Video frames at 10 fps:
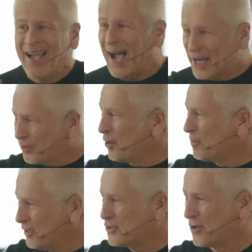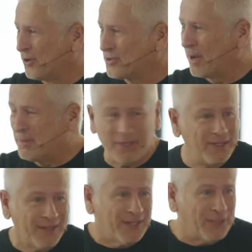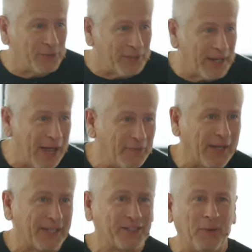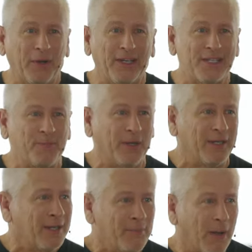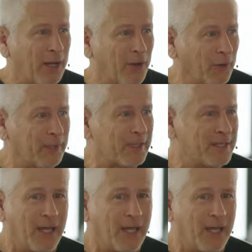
I grew up in the church. Maybe you didn't have that experience, but my earliest